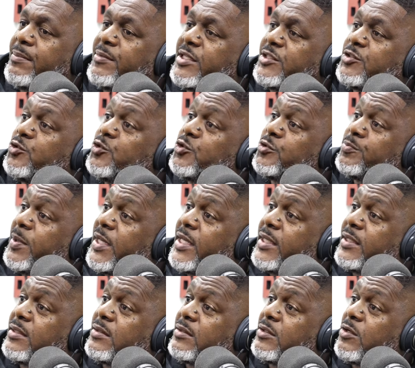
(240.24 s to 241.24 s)
the time that you
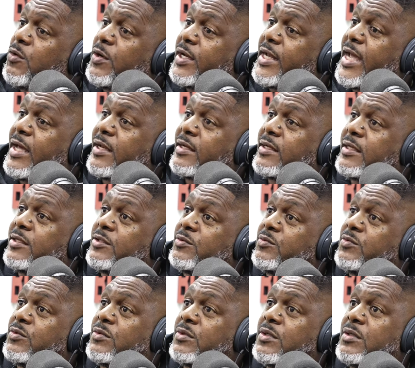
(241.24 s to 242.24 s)
spent going out
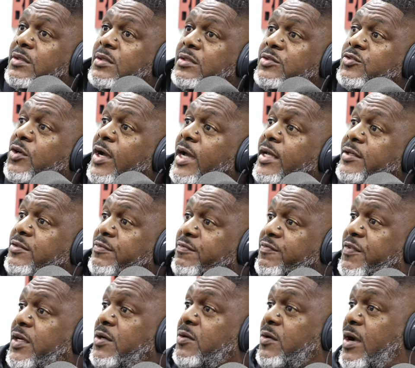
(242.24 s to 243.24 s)
and trying
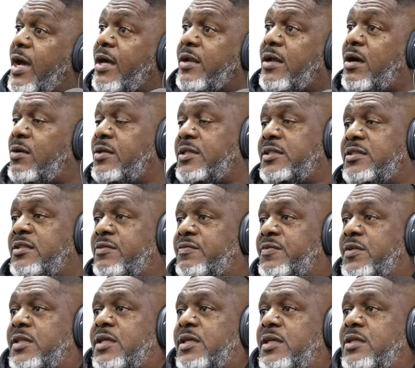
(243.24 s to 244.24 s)
to figure out all these
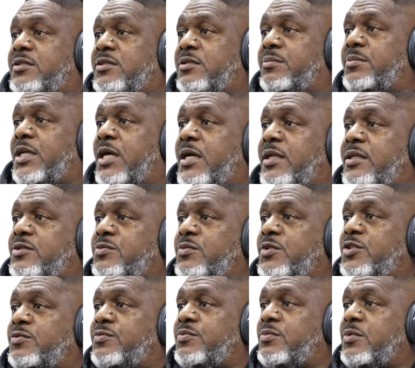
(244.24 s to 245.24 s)
different things, to be
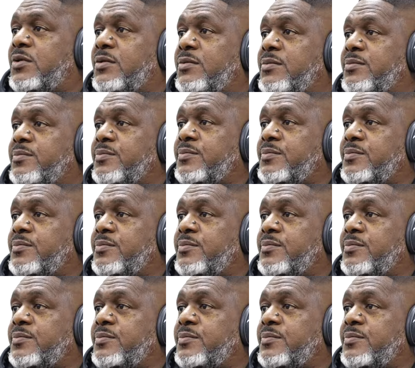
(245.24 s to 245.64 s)
honest with you?